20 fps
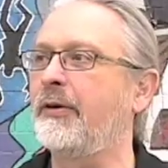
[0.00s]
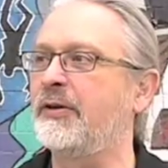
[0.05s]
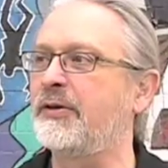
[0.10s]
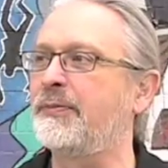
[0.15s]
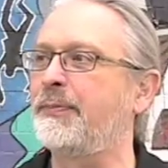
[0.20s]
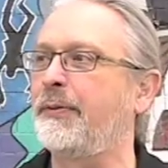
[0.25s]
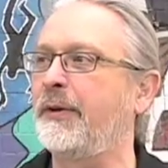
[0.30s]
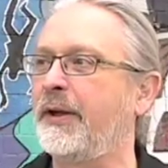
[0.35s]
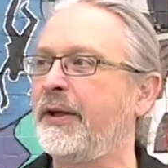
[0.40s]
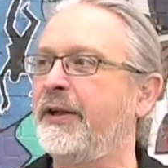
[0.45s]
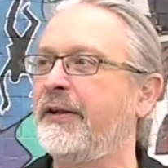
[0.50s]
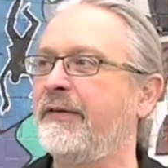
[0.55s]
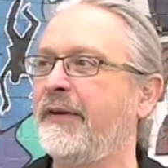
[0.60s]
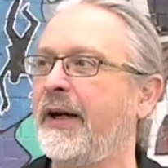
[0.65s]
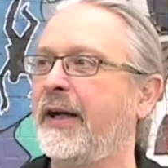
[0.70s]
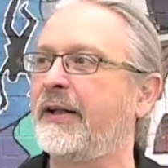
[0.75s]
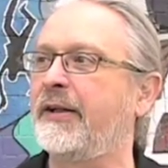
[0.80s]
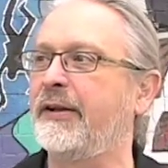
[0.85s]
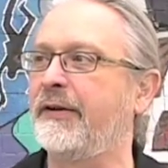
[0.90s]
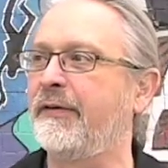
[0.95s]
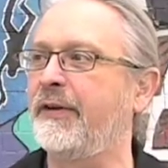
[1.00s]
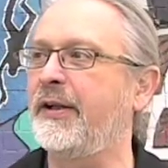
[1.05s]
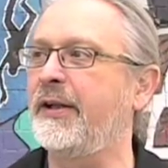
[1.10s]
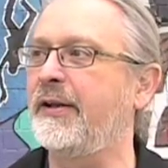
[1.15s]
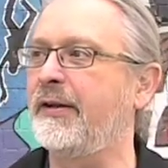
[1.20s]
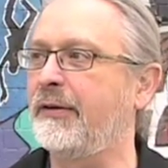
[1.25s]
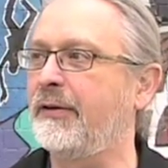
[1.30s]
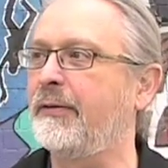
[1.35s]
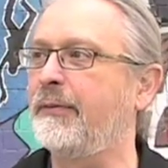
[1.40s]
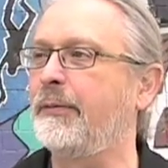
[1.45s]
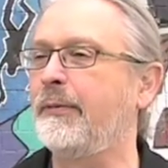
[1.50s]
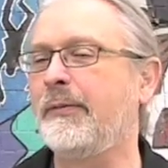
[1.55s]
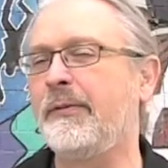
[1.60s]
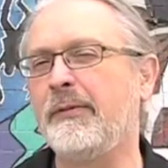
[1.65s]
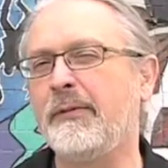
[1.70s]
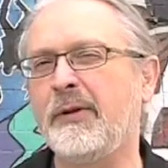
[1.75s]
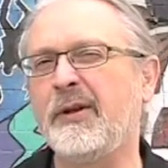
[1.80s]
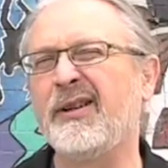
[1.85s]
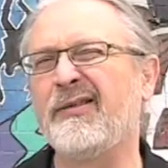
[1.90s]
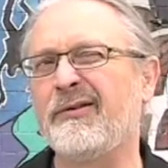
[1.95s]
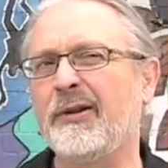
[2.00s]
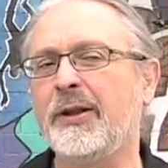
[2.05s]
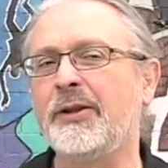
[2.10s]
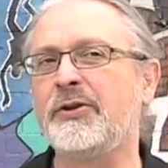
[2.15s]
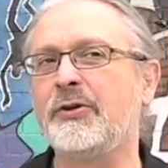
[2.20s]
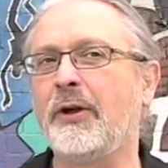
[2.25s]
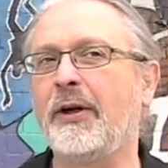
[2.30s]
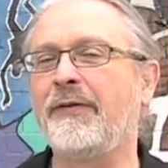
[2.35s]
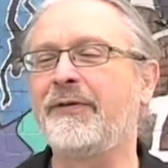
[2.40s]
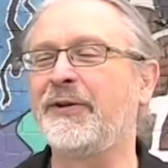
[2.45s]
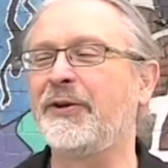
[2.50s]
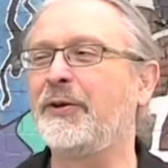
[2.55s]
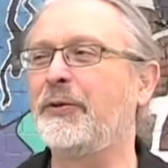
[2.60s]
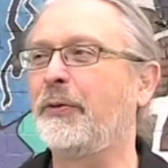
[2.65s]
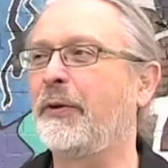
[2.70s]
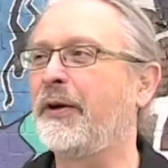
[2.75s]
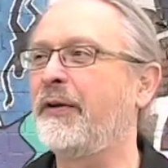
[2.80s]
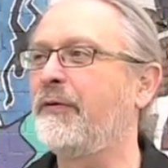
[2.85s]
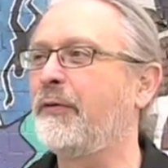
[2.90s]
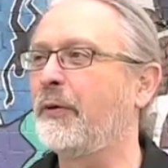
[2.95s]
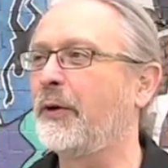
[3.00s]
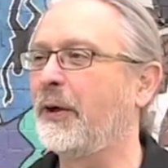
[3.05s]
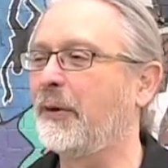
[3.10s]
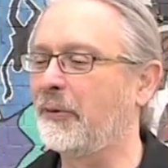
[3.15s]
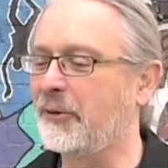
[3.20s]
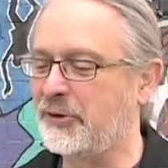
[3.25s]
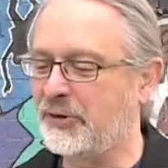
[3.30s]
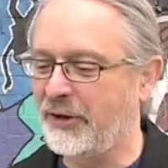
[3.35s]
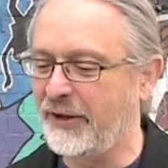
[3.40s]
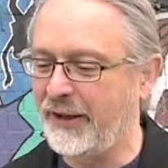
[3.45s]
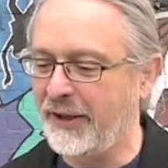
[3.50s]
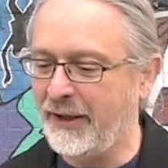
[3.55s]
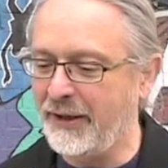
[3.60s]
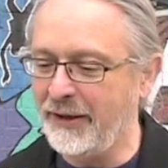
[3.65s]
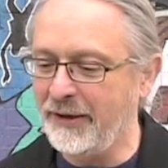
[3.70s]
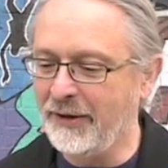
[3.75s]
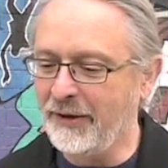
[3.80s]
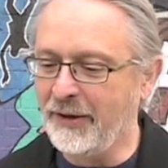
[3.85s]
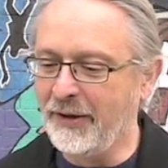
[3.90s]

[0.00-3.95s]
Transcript: there's plenty of activity that runs often 24 hours a day,